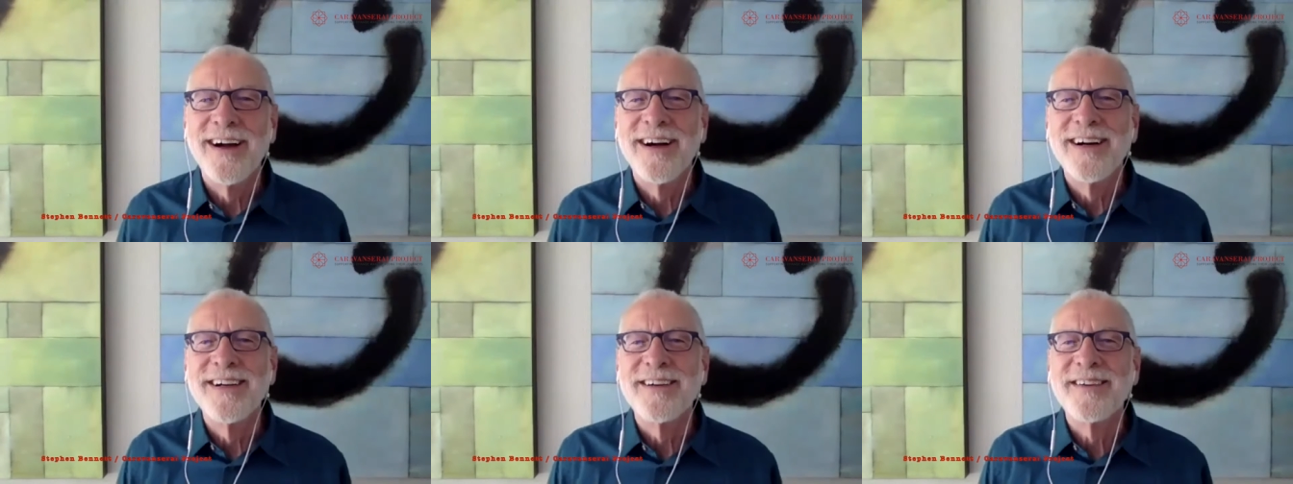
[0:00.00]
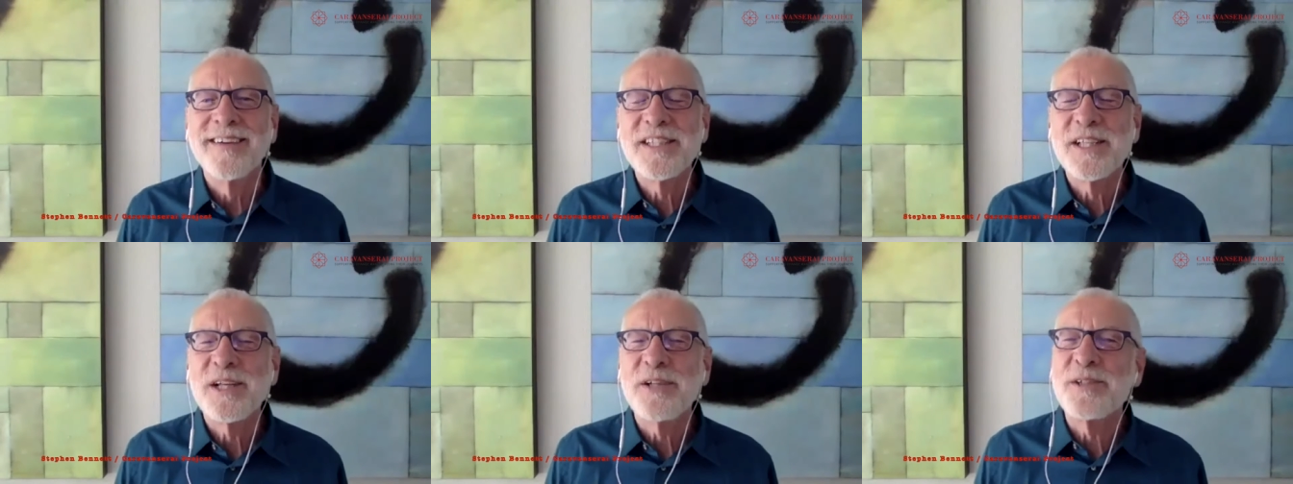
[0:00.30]

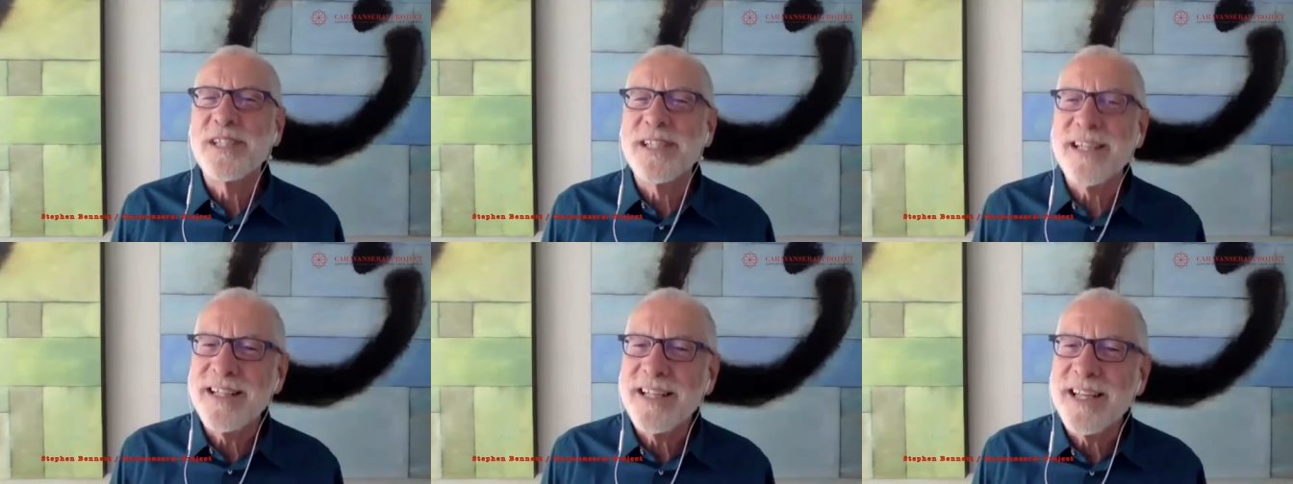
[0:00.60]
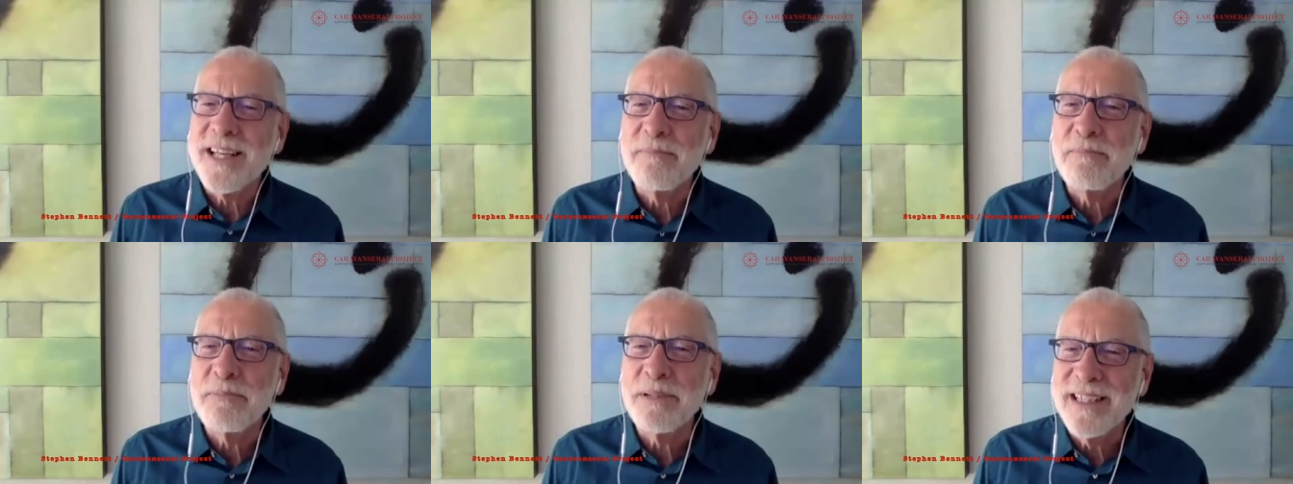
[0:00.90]
So Cindy,
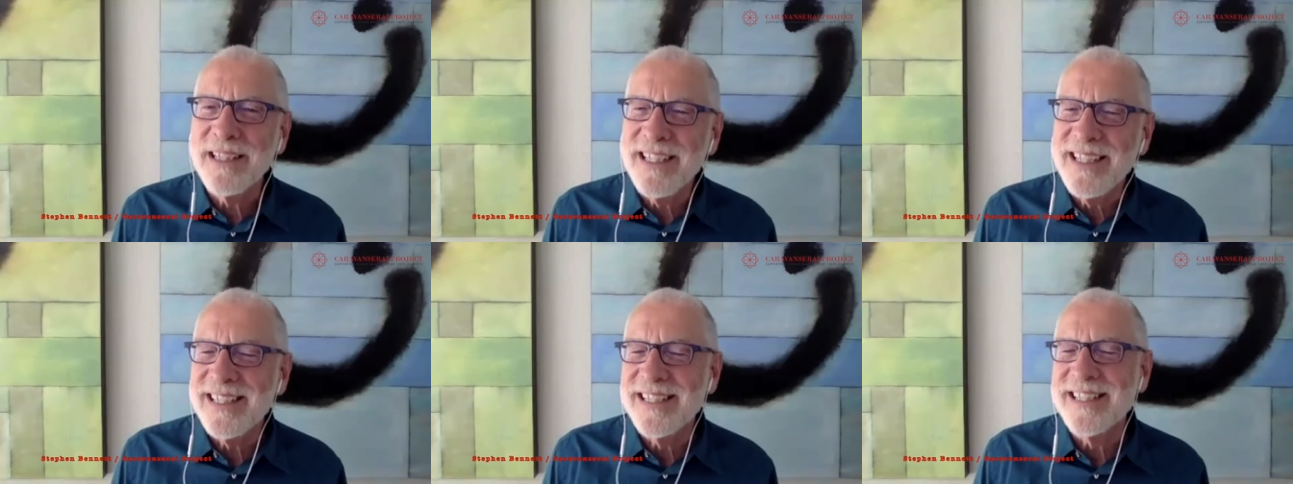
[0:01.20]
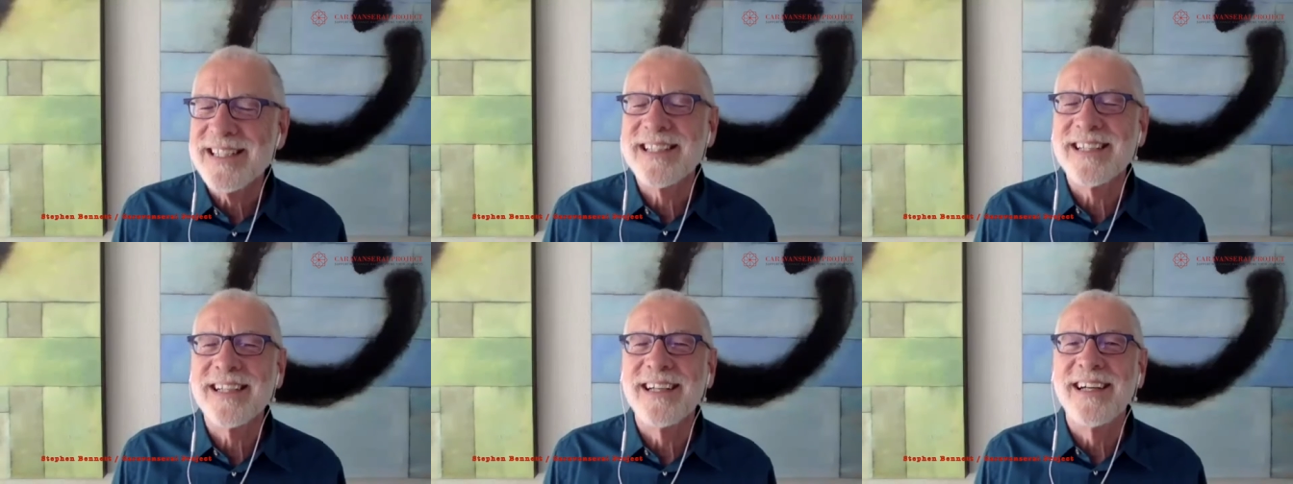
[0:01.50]
please
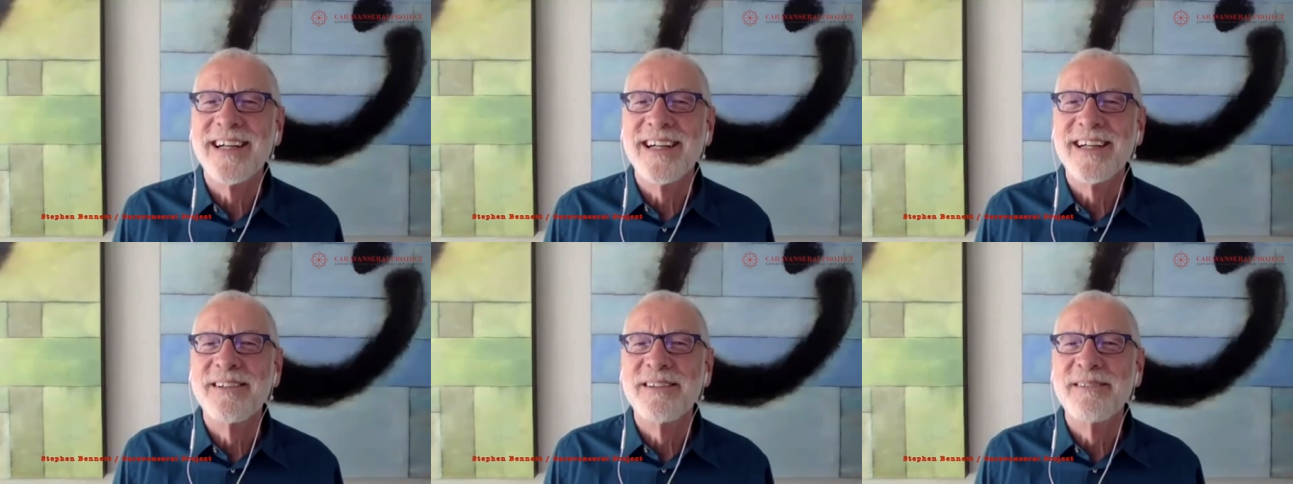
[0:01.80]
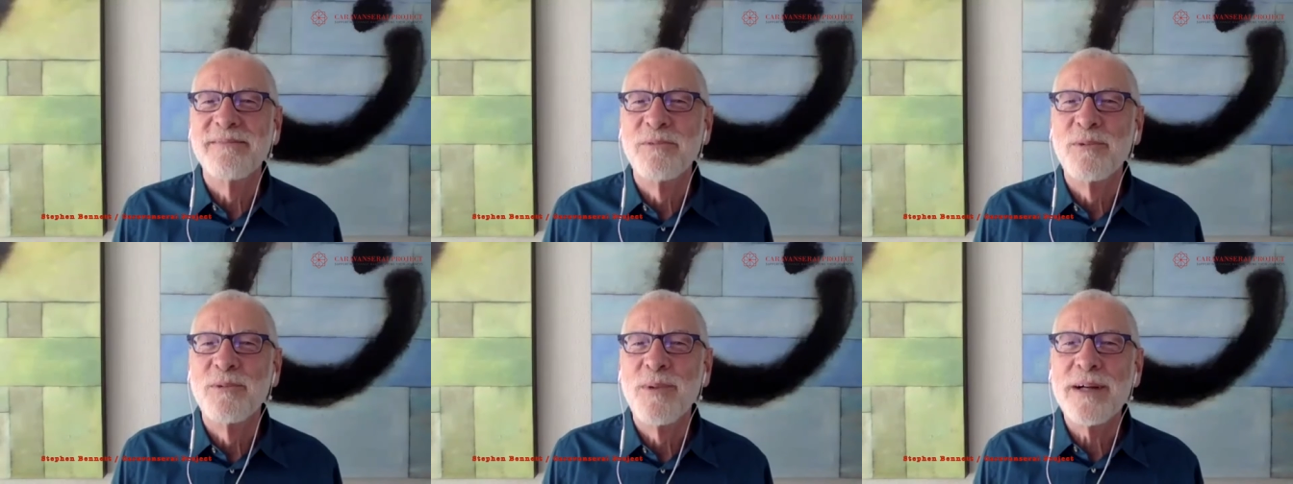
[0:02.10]

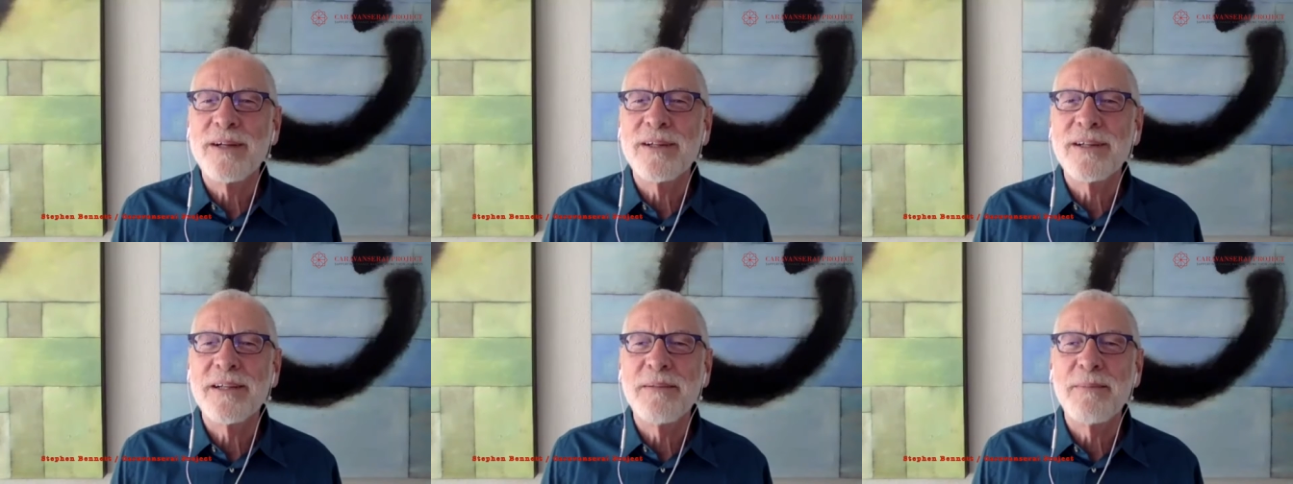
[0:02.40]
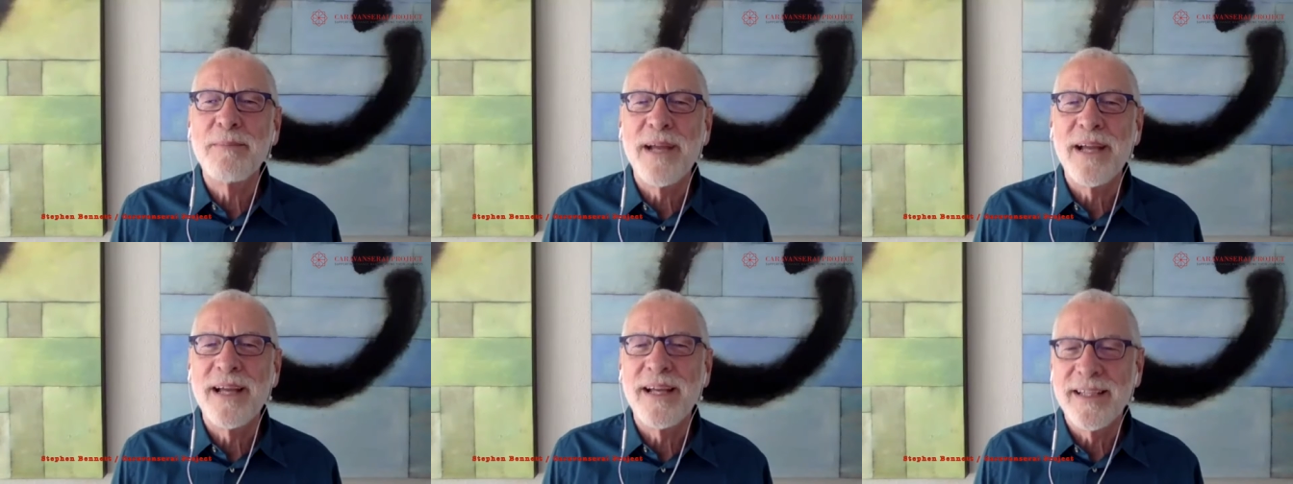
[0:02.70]
welcome
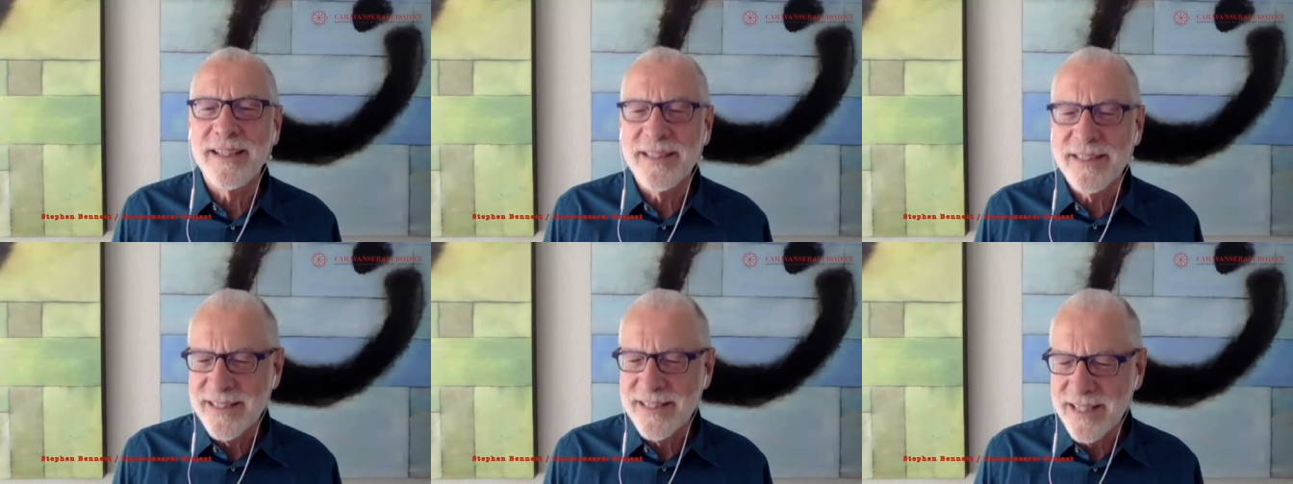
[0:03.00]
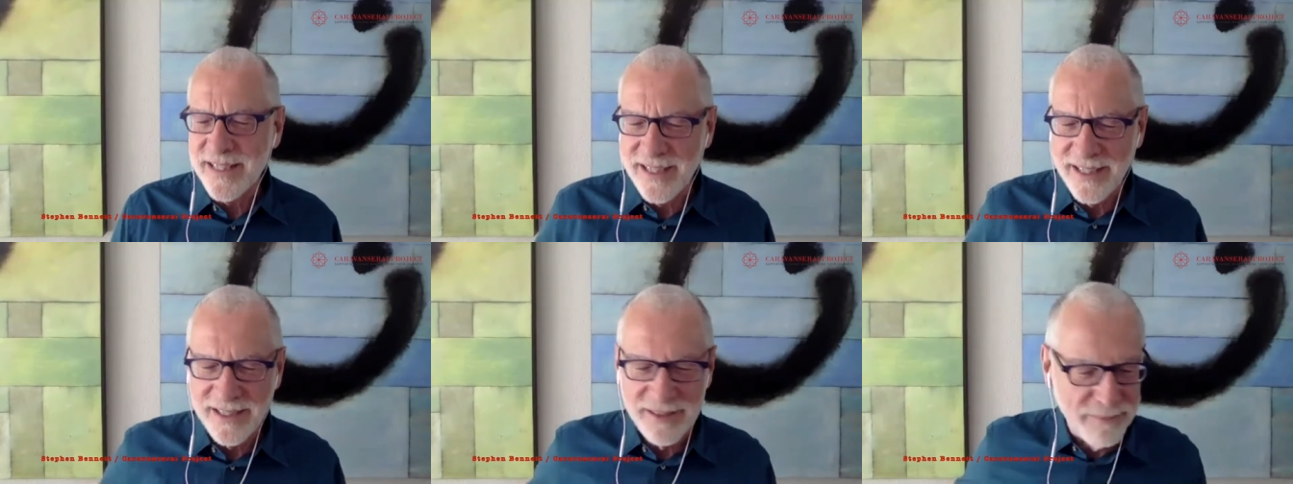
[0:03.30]
and
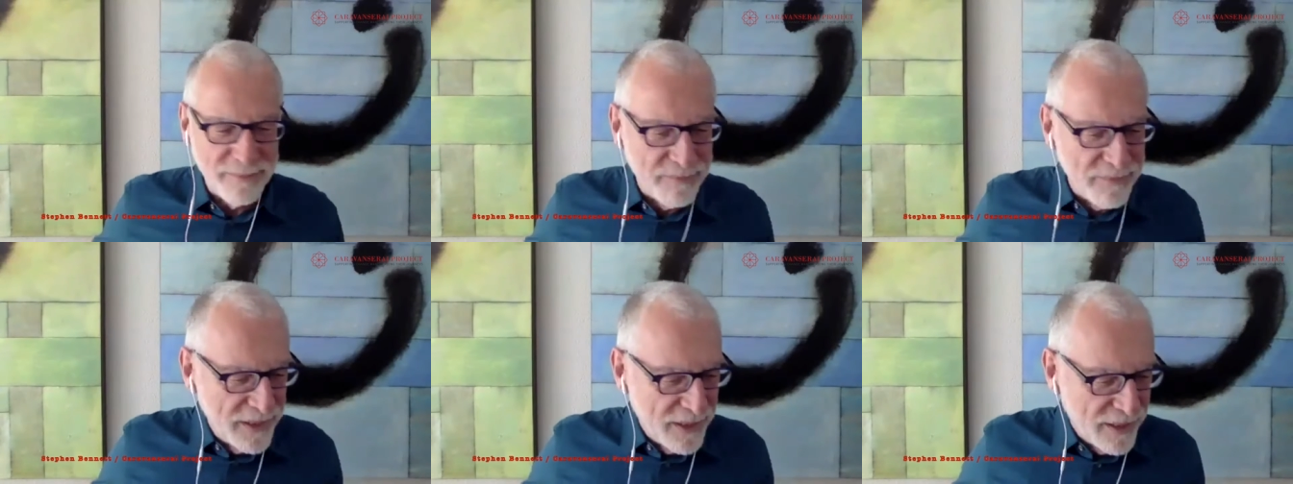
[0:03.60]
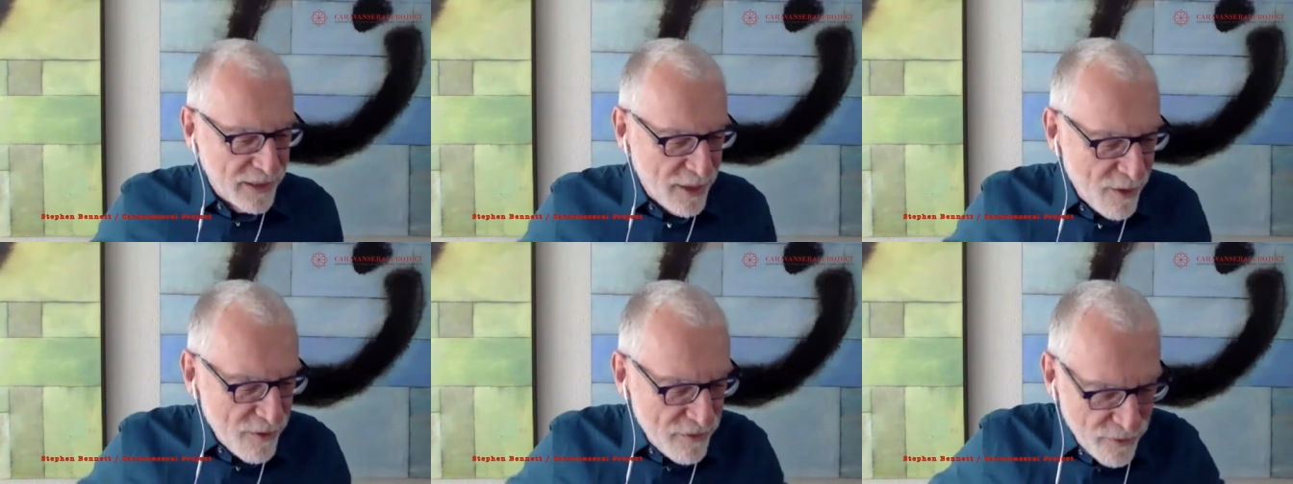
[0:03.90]
go
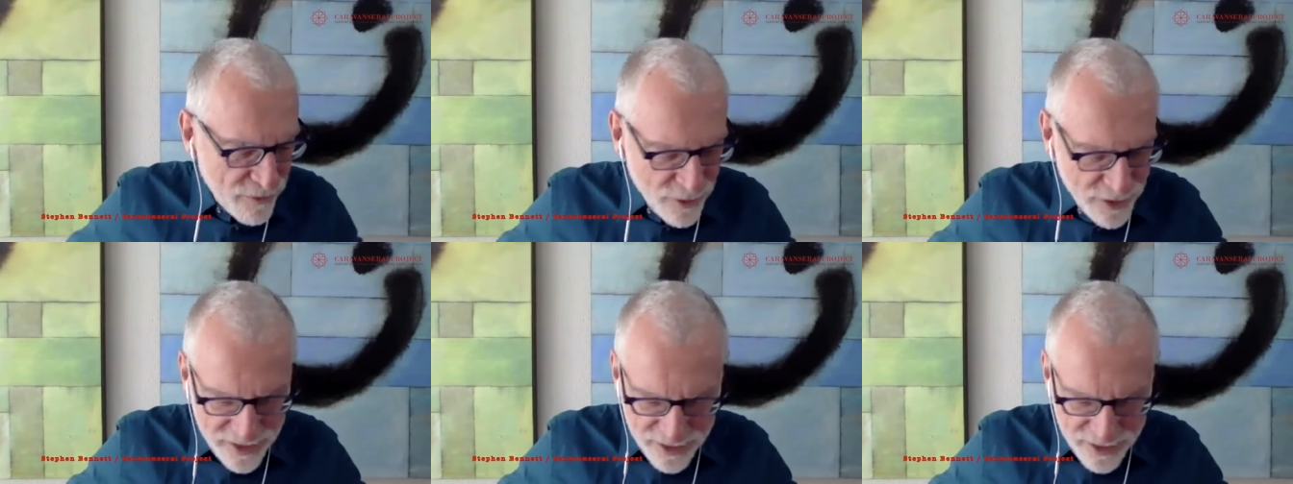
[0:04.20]
forth and